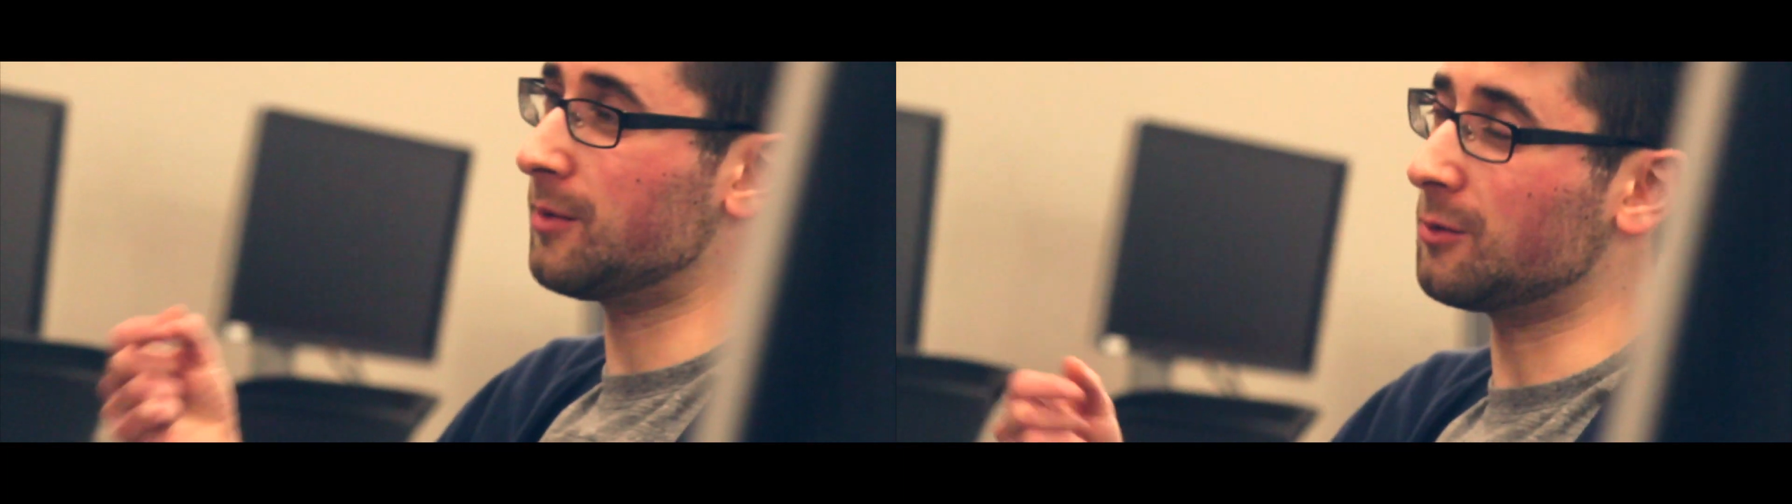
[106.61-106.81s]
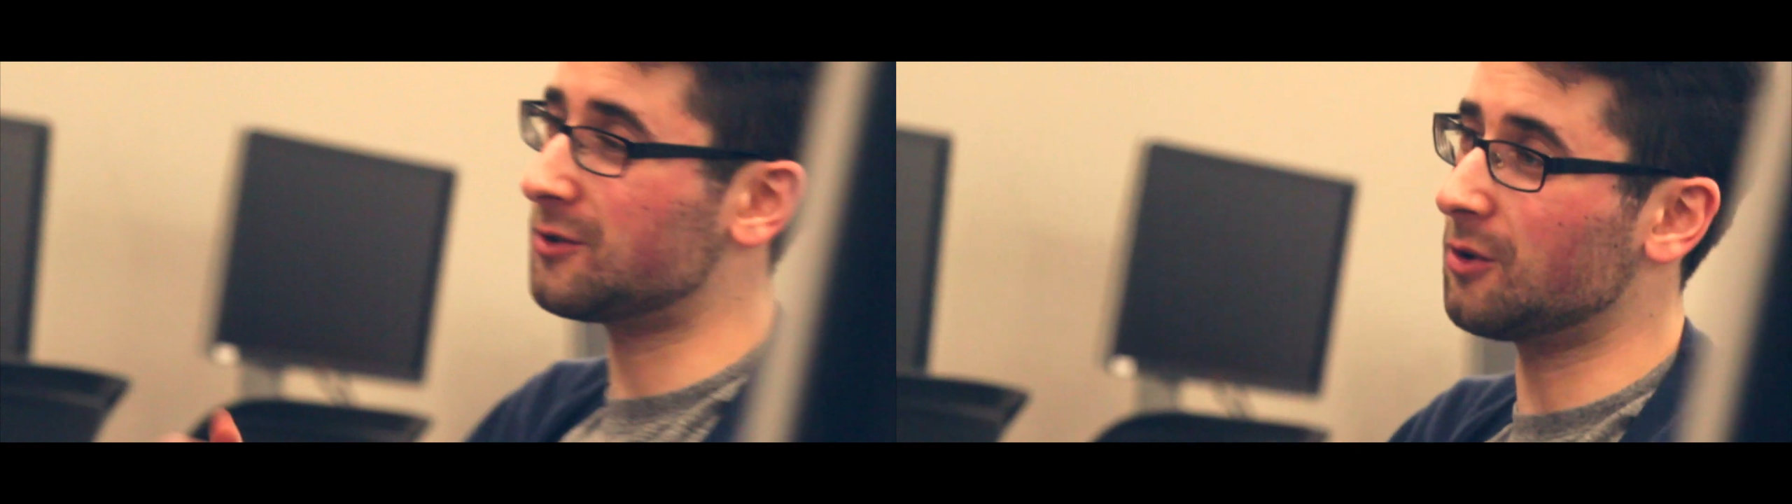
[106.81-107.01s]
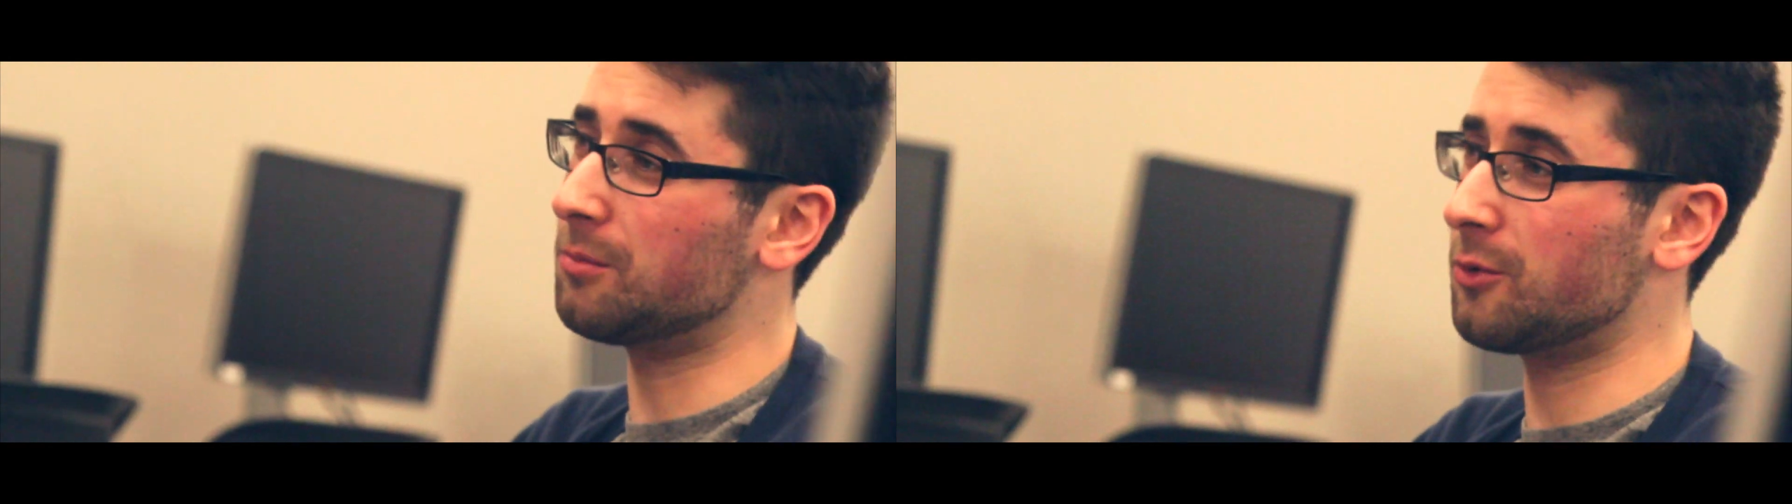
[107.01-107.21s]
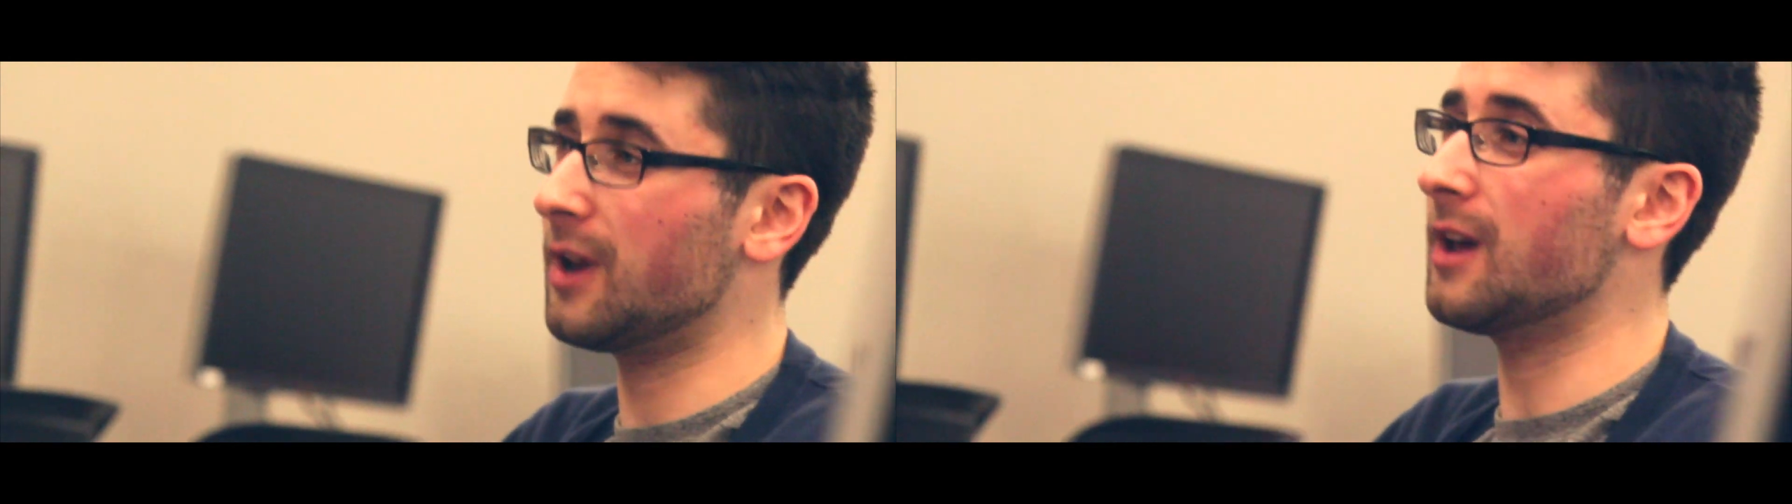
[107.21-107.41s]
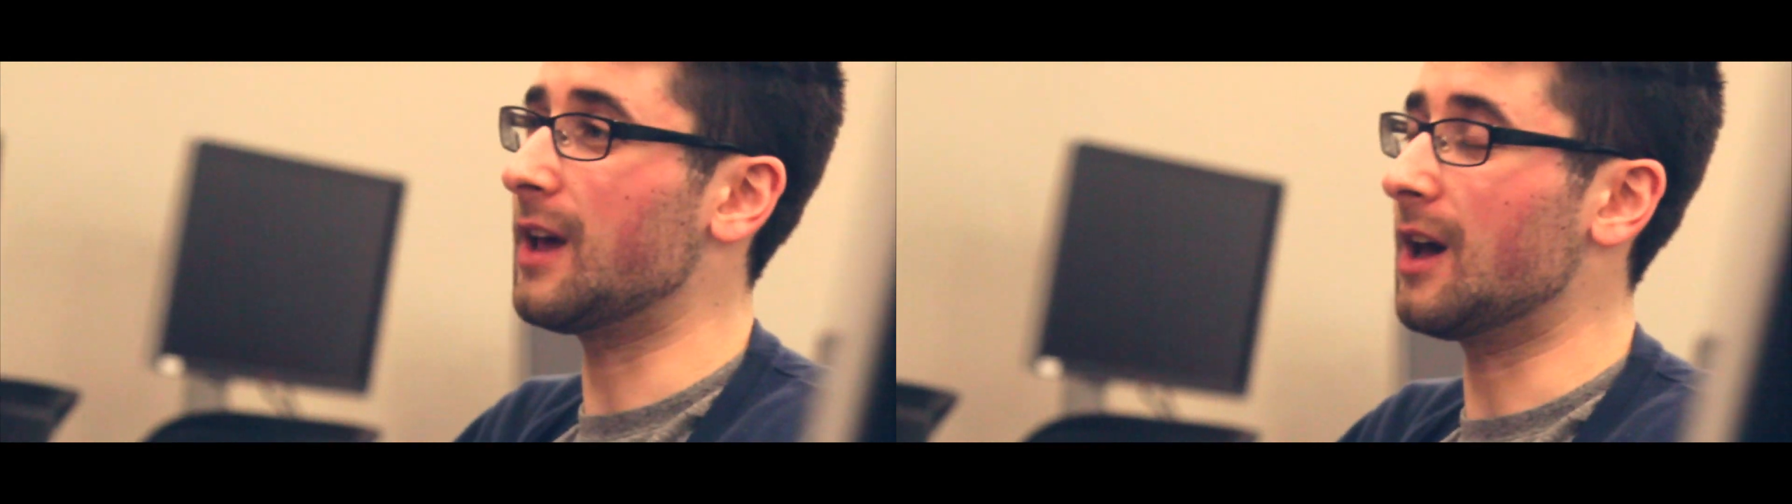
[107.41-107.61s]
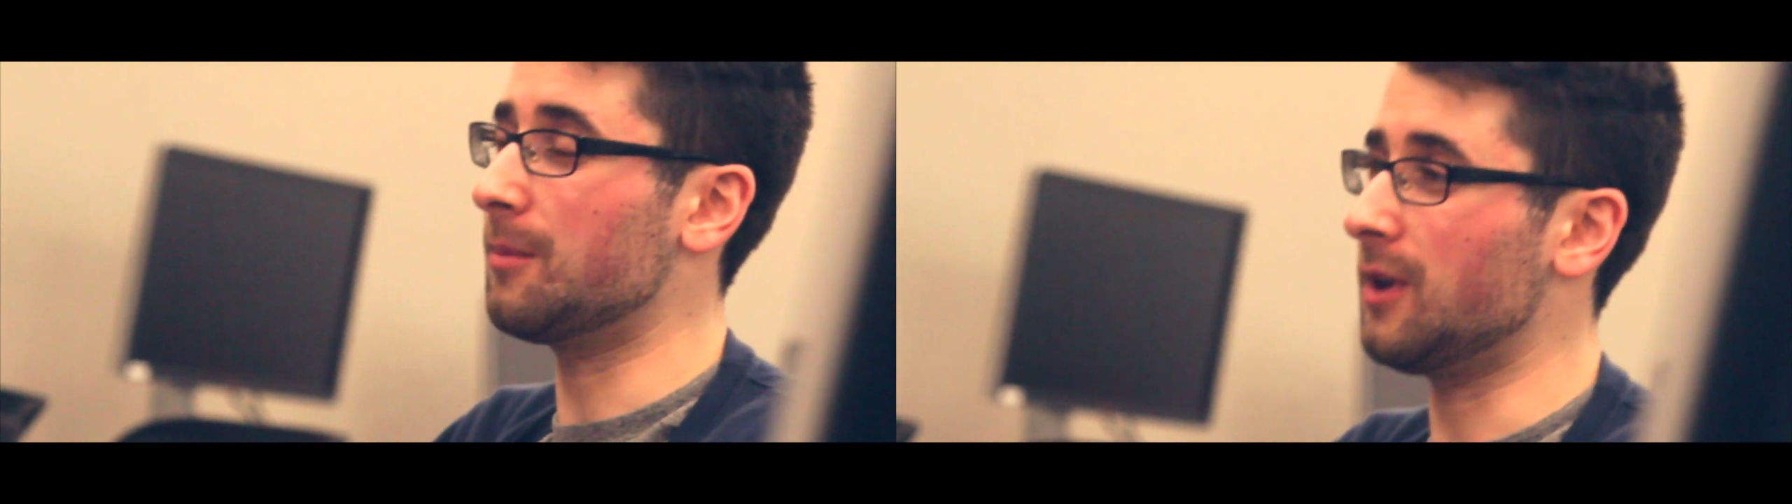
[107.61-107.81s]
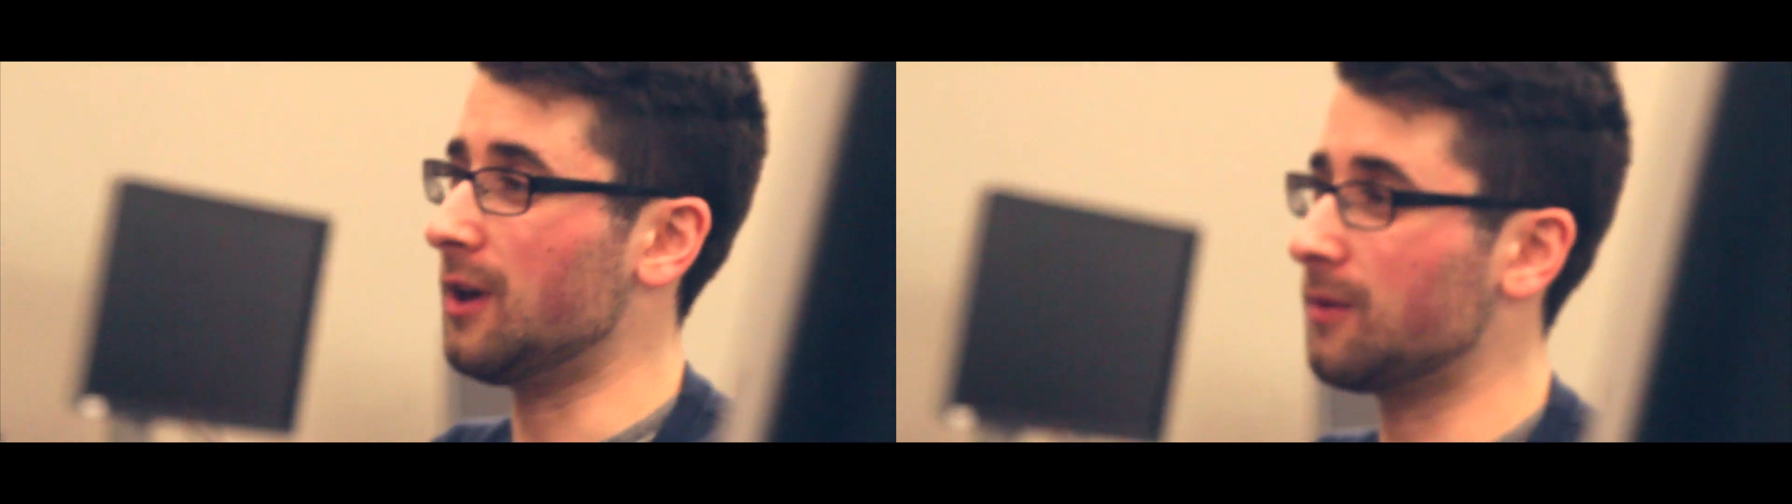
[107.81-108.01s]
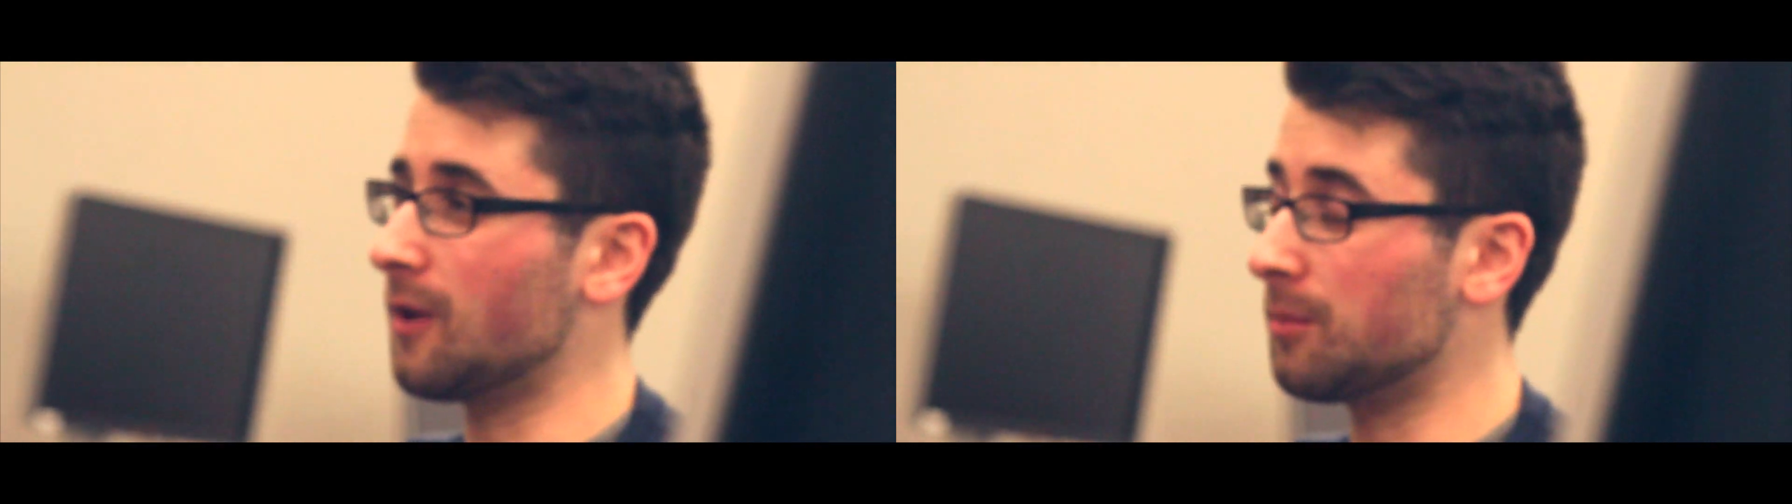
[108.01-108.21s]
but I was still pretty
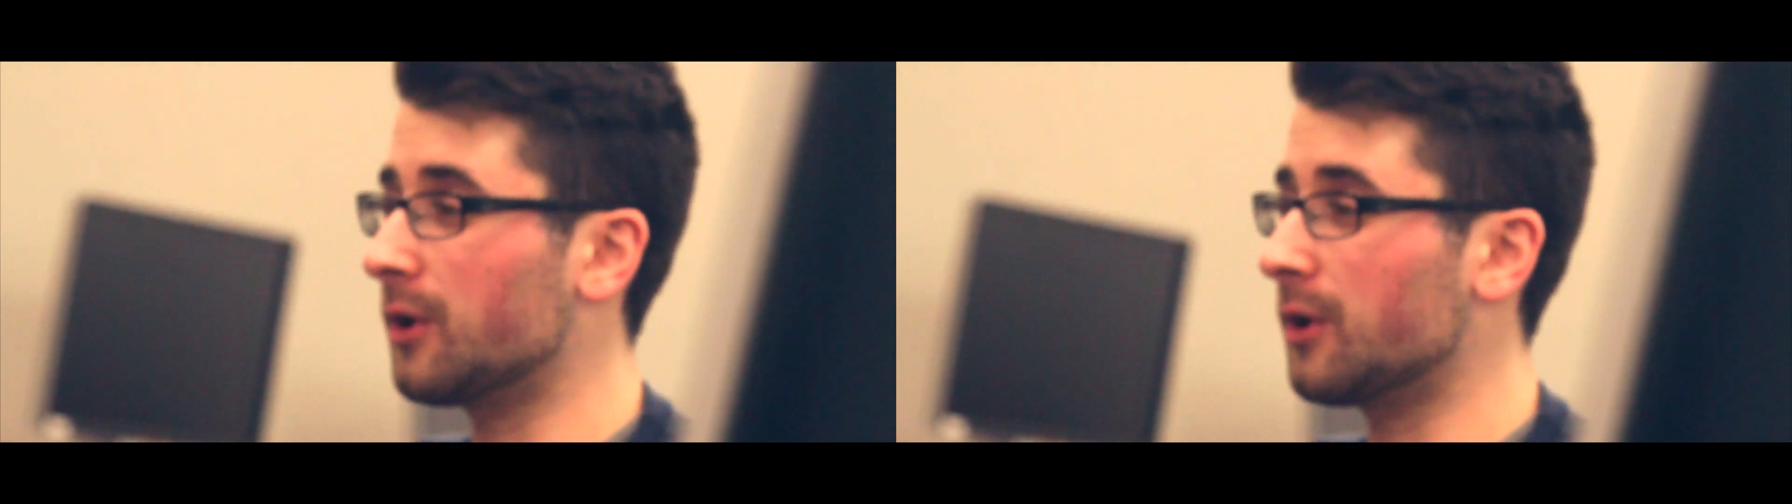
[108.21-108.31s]
unhappy and thought